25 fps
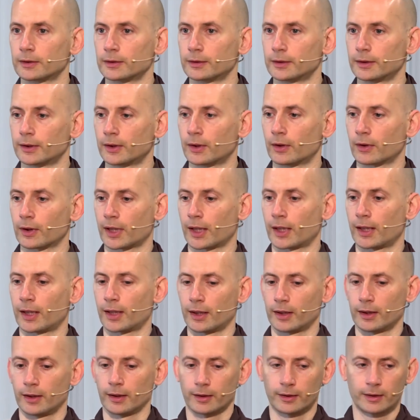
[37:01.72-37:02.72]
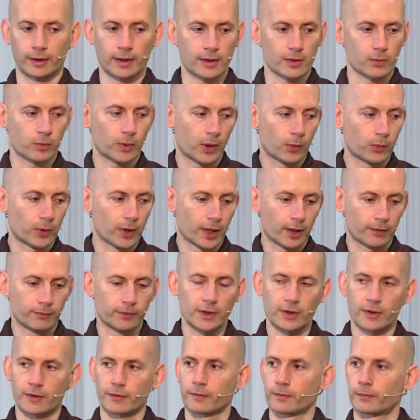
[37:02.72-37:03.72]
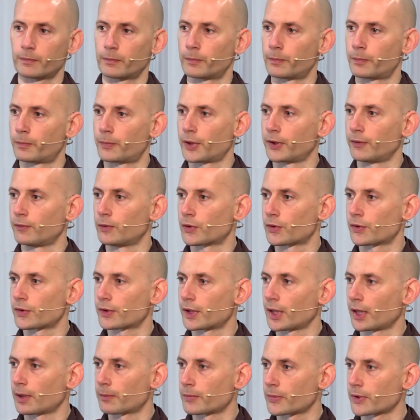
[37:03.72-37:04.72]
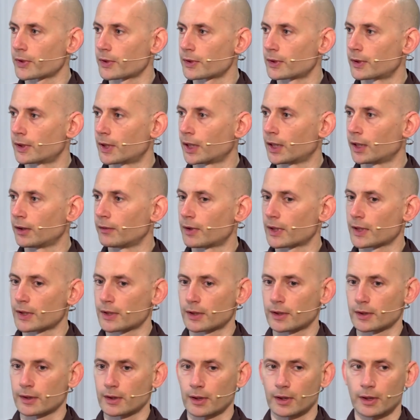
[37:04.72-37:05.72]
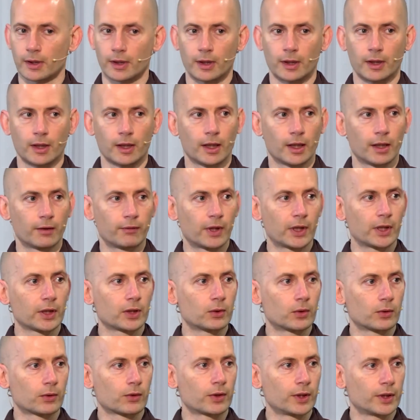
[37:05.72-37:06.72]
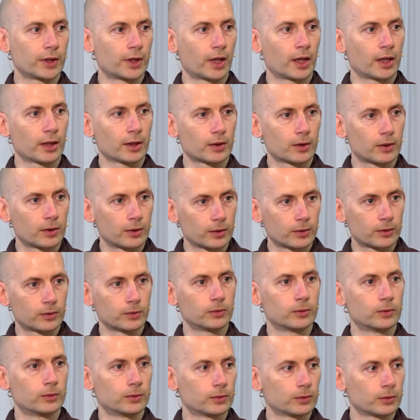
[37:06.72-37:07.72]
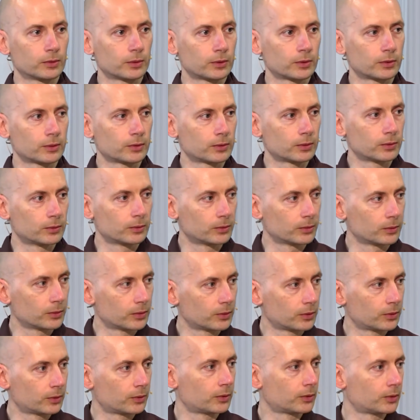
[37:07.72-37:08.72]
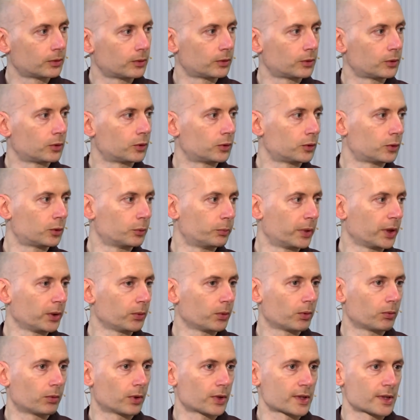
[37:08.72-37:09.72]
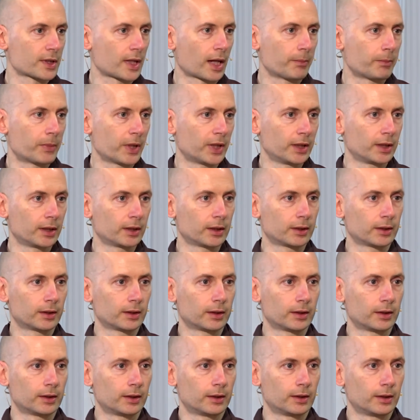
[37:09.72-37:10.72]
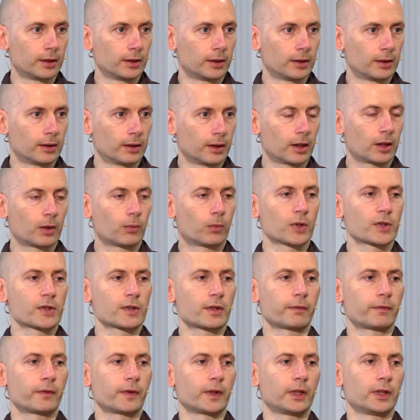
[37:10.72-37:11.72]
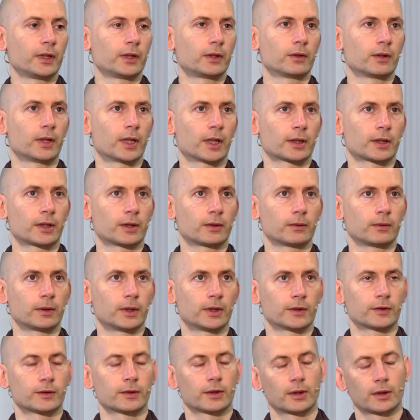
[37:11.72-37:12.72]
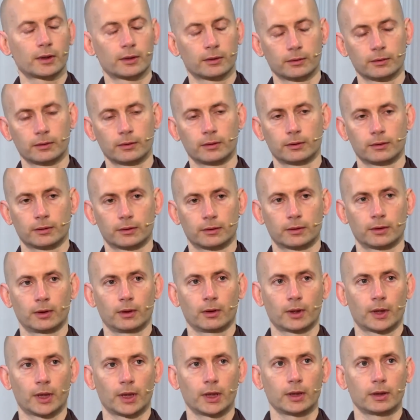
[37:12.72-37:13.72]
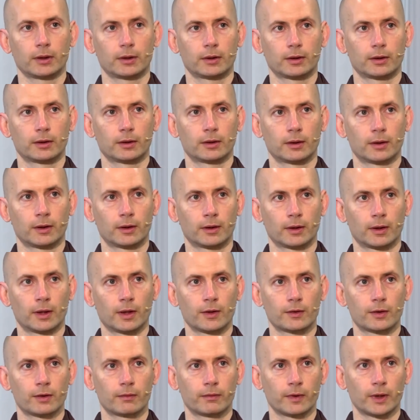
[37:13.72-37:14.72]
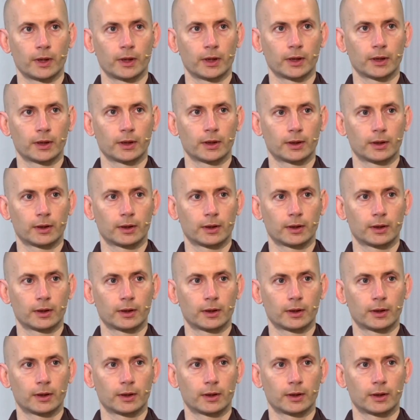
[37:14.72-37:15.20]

You know, can I? That's why we have these previous steps. They give us a very concrete anchor to be with what's happening. Oh, what's the feeling connected to this? Oh, okay. That's the feeling.